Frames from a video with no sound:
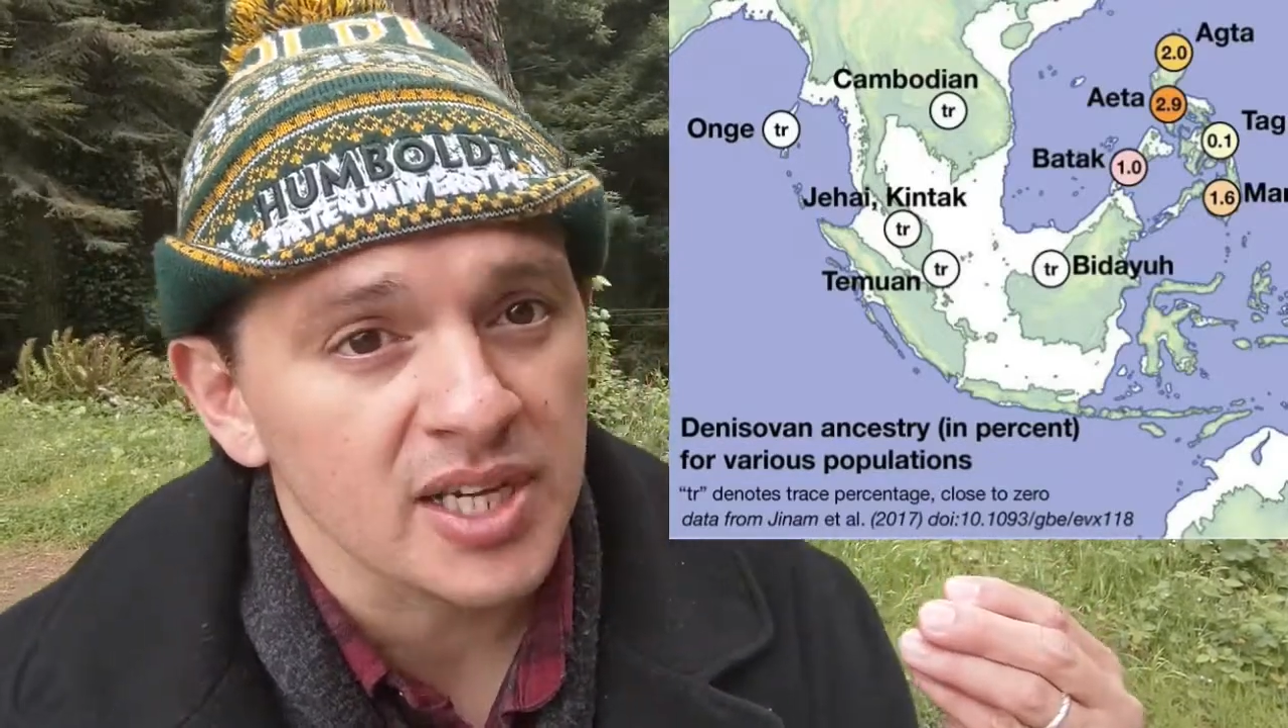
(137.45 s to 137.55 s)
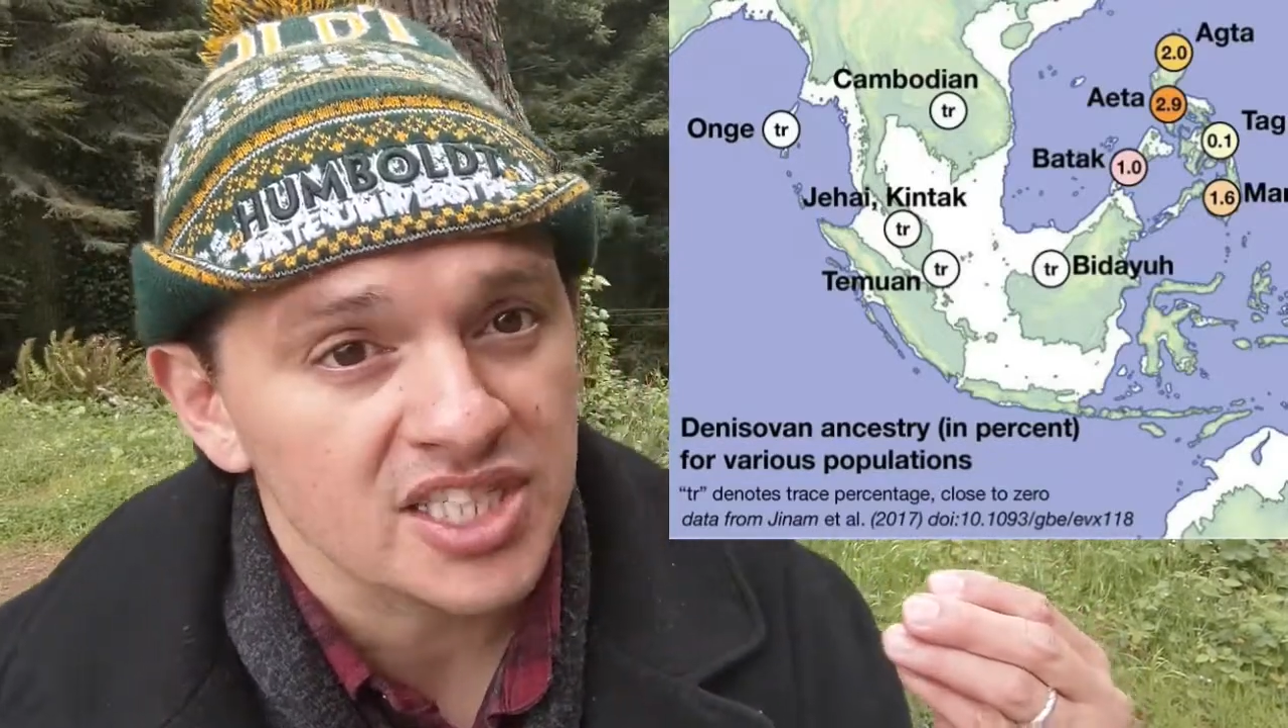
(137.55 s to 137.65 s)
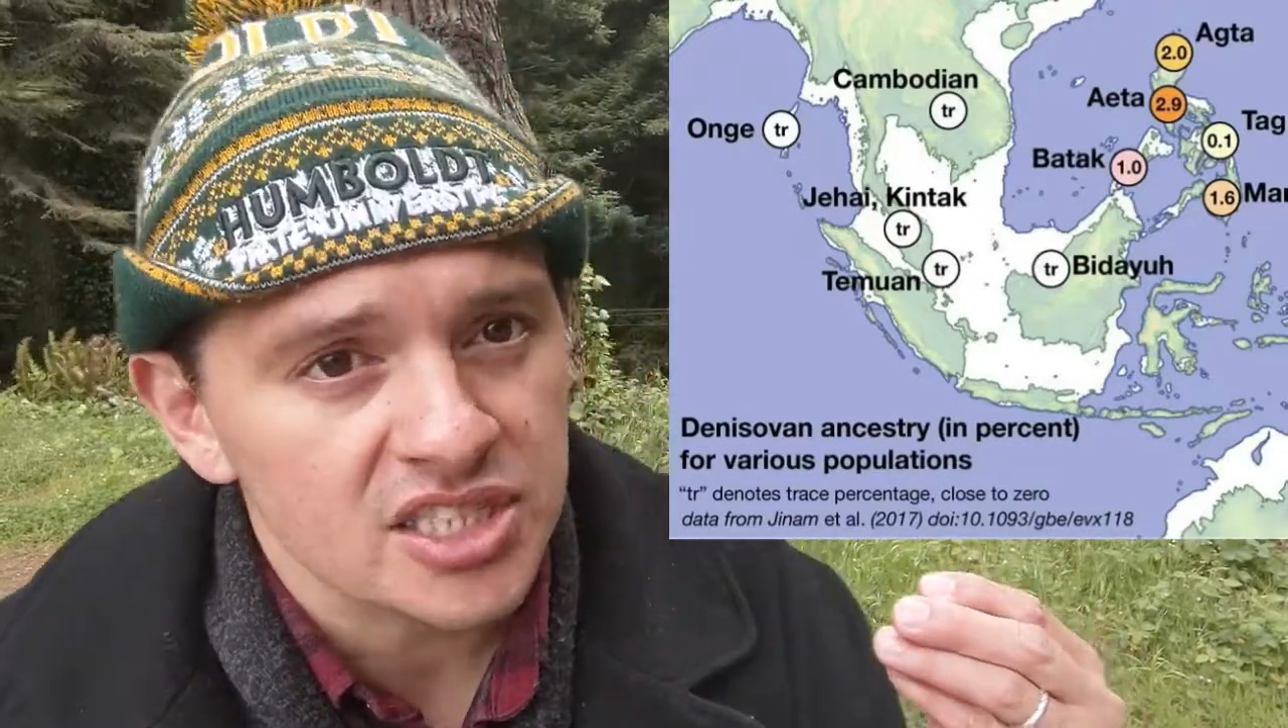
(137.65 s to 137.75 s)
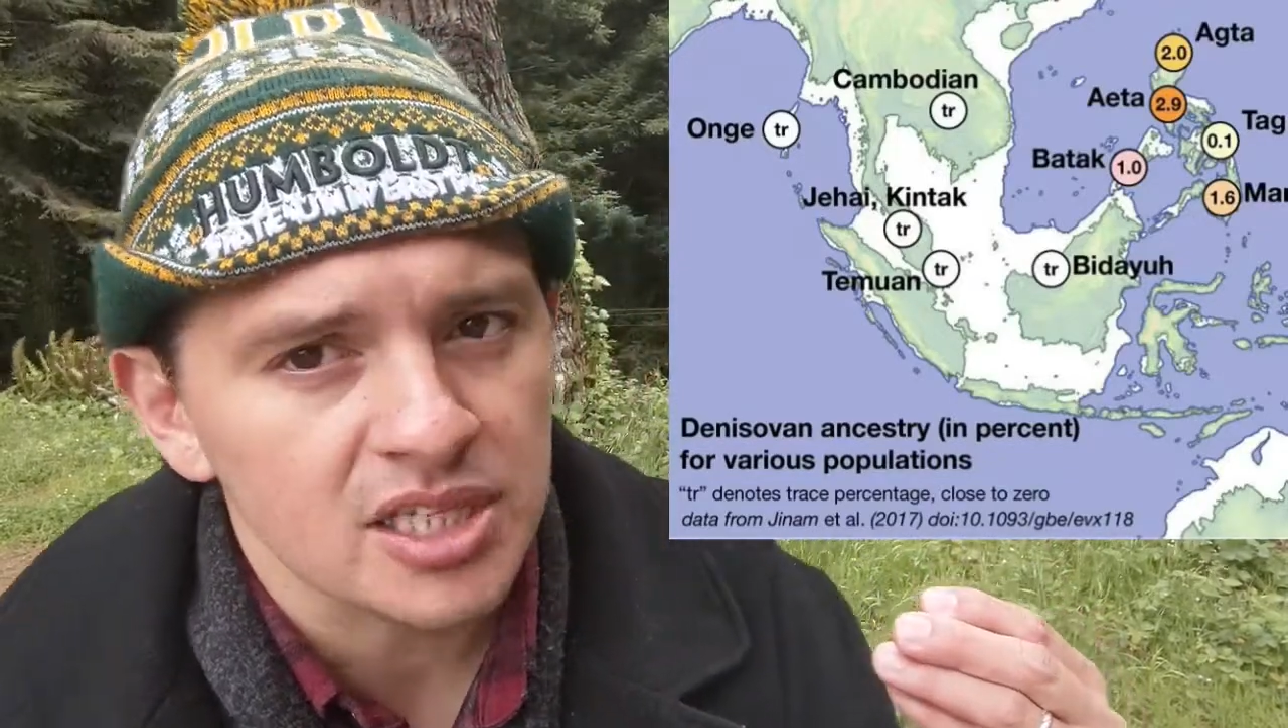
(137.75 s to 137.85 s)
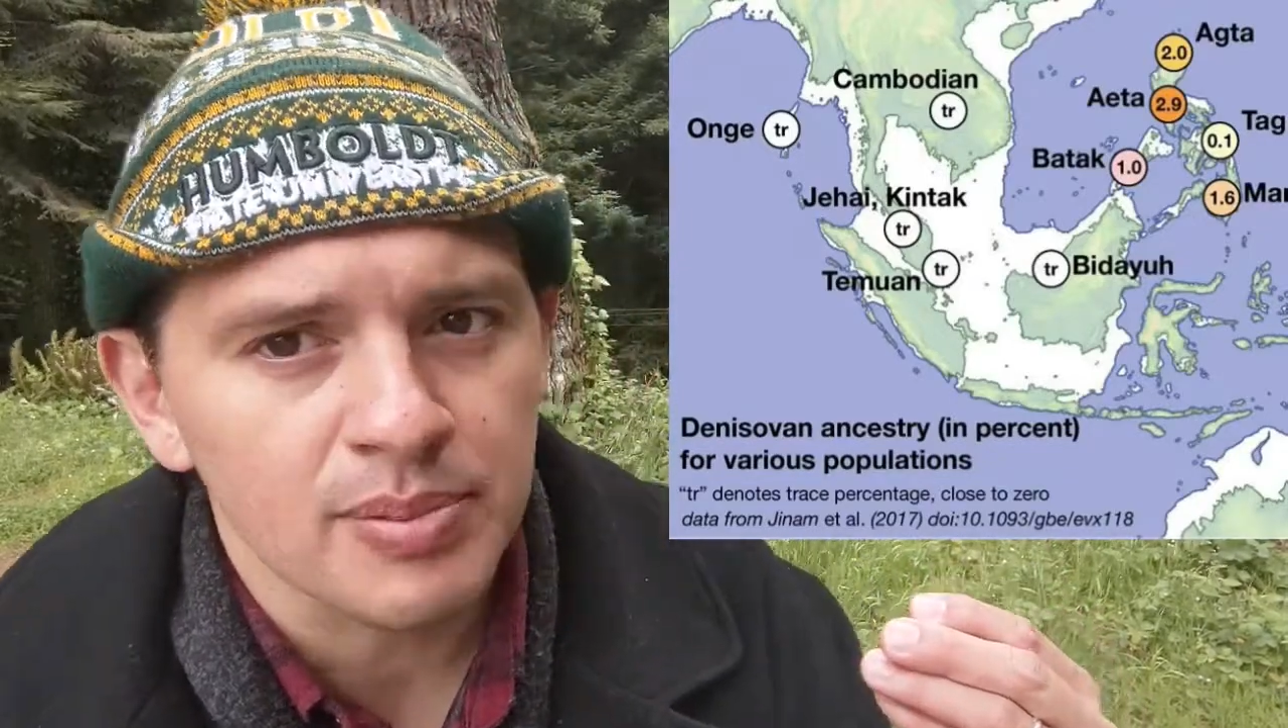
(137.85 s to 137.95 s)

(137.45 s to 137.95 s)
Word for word: existing